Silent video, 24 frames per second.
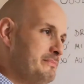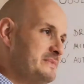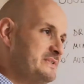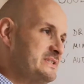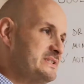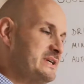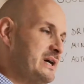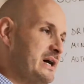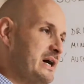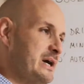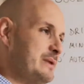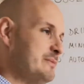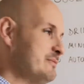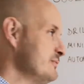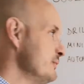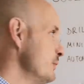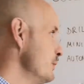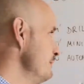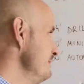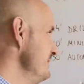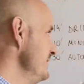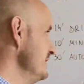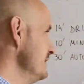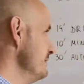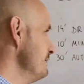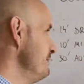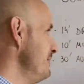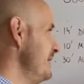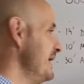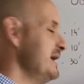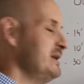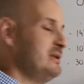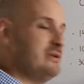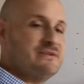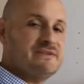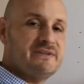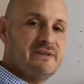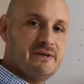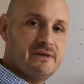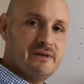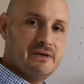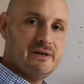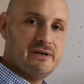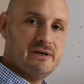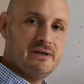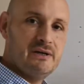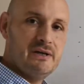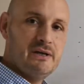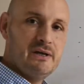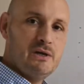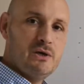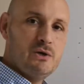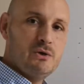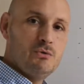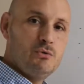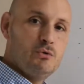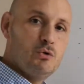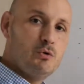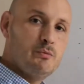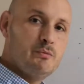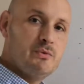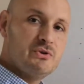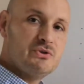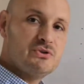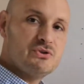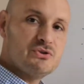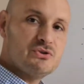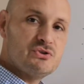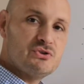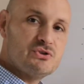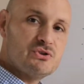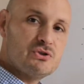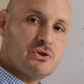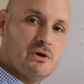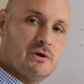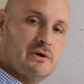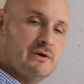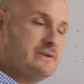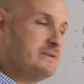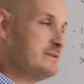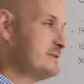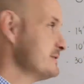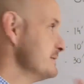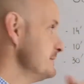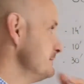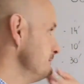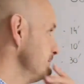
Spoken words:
time for being a pilot here, no much choice.